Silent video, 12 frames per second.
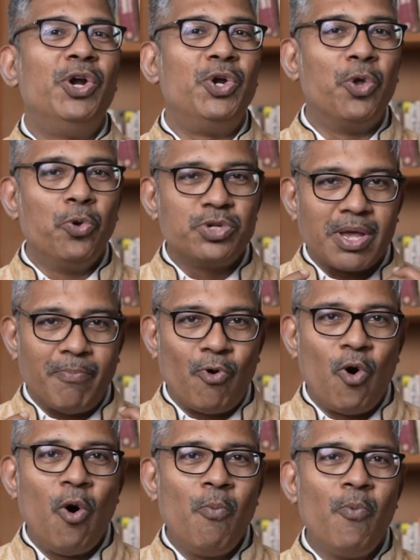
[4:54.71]
do some
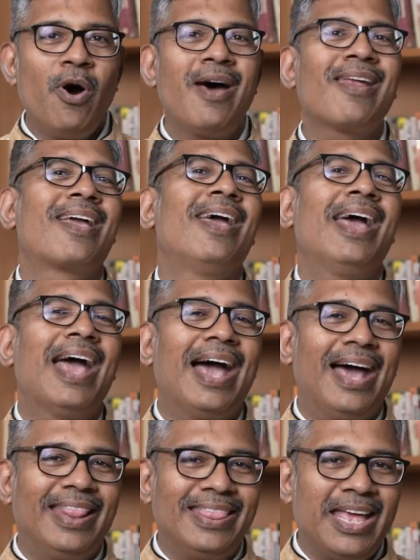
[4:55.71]
homework,
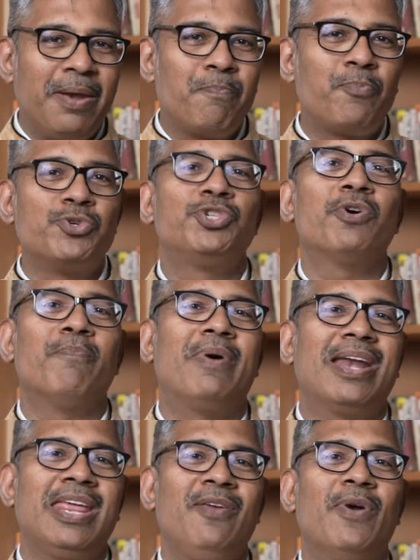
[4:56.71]
and then put your
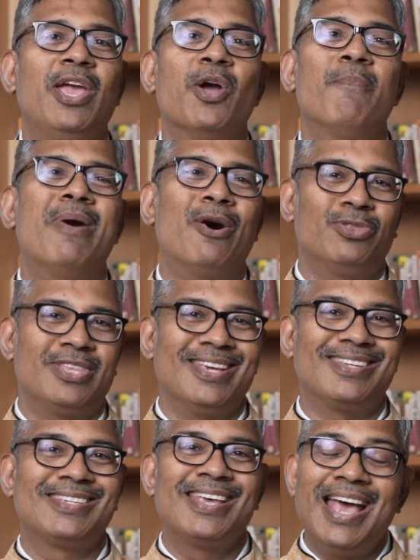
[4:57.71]
money where your mouth
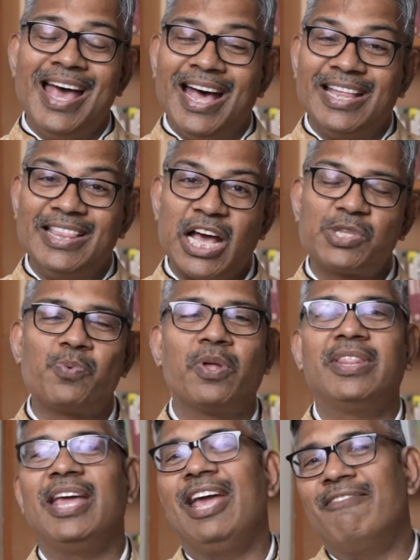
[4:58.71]
is. That's
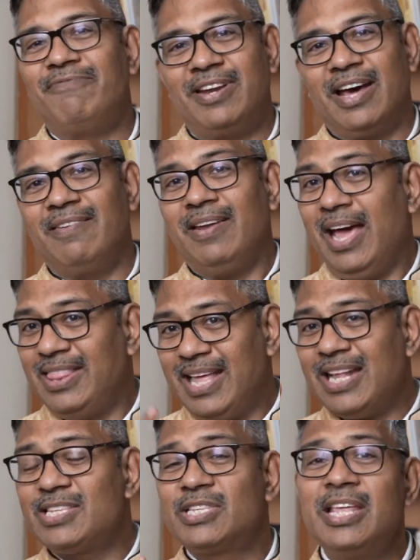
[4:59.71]
what they have done. And
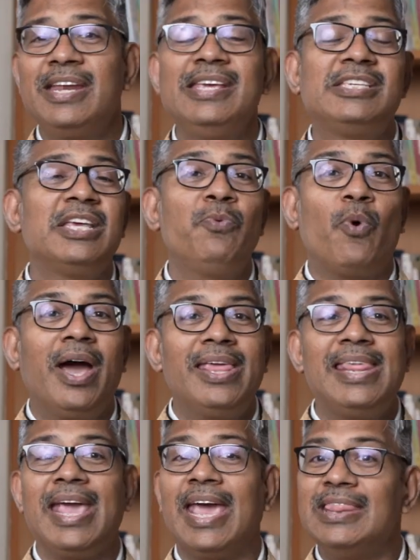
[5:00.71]
that's the reason why
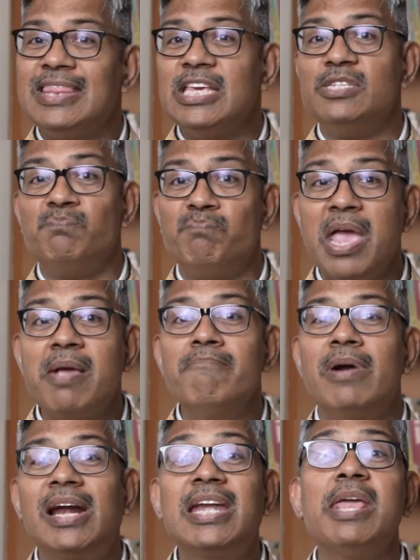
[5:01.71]
they get these big
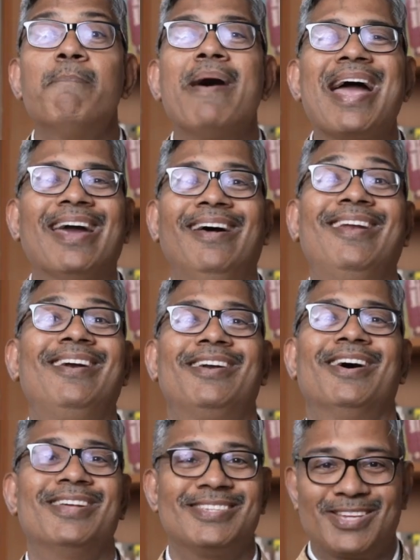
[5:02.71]
multi-bagger
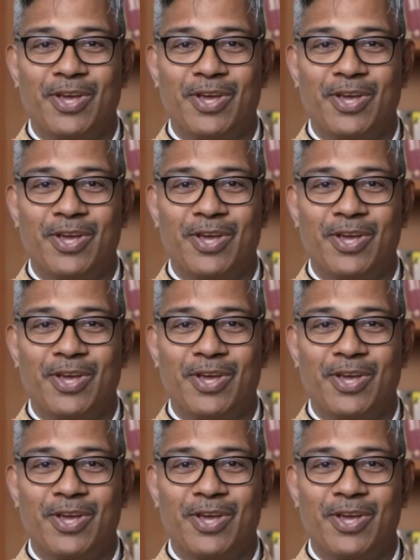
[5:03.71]
returns